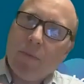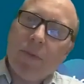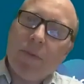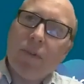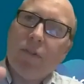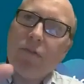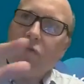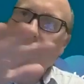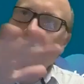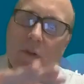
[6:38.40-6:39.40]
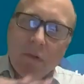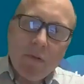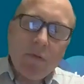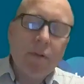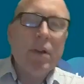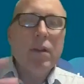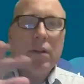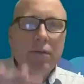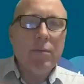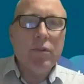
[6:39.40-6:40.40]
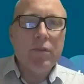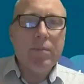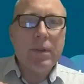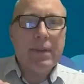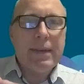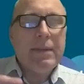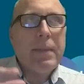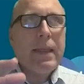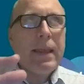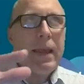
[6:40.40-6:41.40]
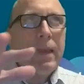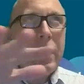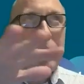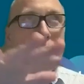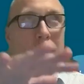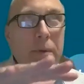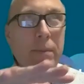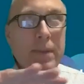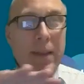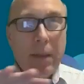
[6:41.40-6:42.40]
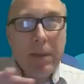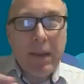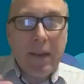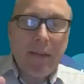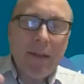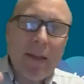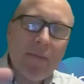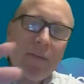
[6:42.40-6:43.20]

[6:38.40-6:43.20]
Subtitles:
with the control of movement. And that problem is happening at the level